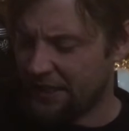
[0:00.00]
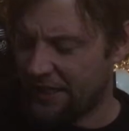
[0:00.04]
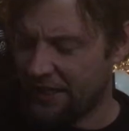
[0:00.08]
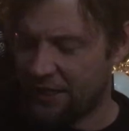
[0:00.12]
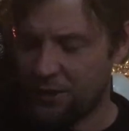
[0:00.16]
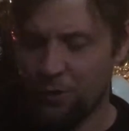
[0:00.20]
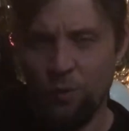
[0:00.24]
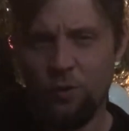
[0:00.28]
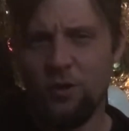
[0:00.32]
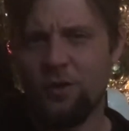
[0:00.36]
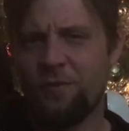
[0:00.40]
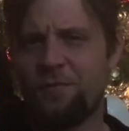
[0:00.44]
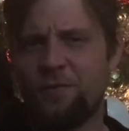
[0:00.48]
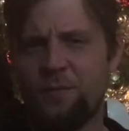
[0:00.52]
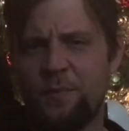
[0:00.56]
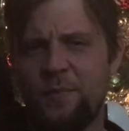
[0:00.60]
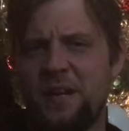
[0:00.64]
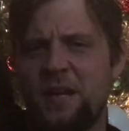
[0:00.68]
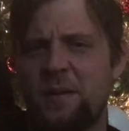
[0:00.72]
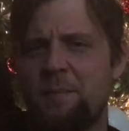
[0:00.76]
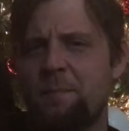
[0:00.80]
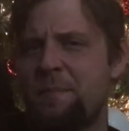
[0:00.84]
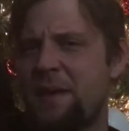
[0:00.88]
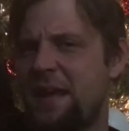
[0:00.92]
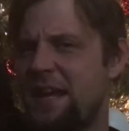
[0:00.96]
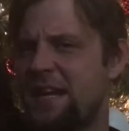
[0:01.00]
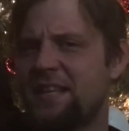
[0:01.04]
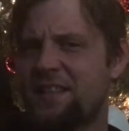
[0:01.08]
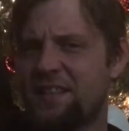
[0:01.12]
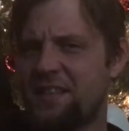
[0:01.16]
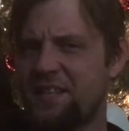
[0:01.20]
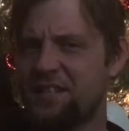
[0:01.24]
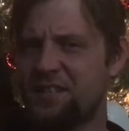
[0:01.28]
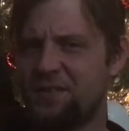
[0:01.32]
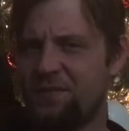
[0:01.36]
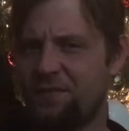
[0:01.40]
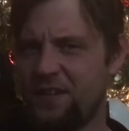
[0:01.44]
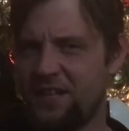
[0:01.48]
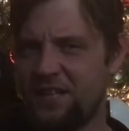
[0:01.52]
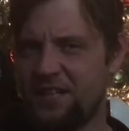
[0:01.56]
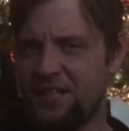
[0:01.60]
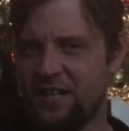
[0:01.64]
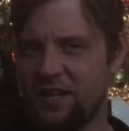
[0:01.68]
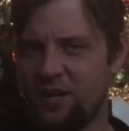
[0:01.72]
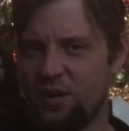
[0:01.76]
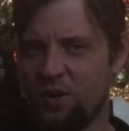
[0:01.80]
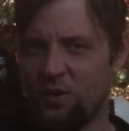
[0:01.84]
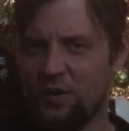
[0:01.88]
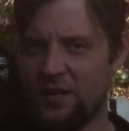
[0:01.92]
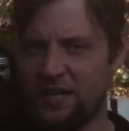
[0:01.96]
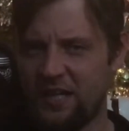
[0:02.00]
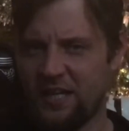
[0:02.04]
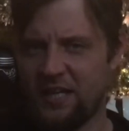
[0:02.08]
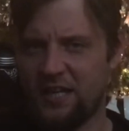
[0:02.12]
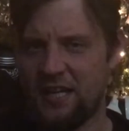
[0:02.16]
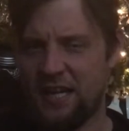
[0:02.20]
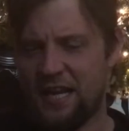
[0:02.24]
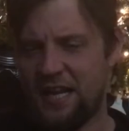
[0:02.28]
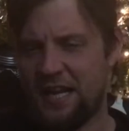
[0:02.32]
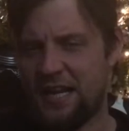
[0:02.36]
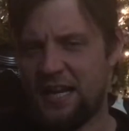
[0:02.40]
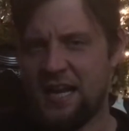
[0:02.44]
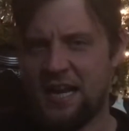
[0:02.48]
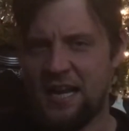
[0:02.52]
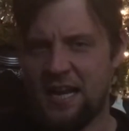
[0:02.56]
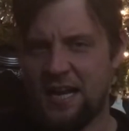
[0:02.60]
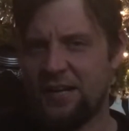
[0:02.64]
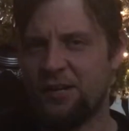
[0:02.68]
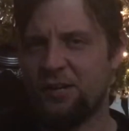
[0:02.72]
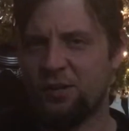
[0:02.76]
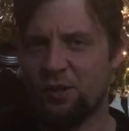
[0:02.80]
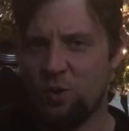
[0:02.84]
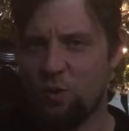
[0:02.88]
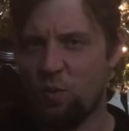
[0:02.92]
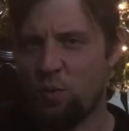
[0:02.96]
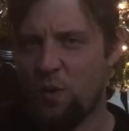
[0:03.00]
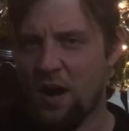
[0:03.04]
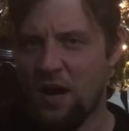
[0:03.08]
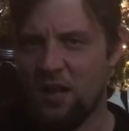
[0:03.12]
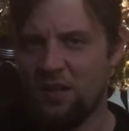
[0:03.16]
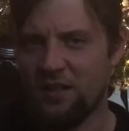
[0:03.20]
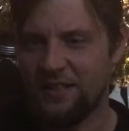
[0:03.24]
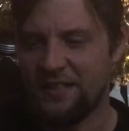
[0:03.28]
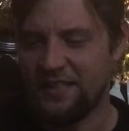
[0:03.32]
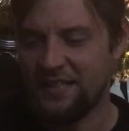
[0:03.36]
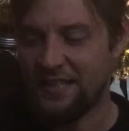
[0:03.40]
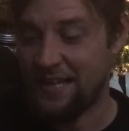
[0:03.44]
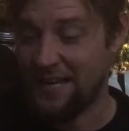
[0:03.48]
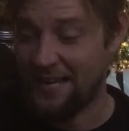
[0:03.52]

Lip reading: In order for me to make this video in a higher quality,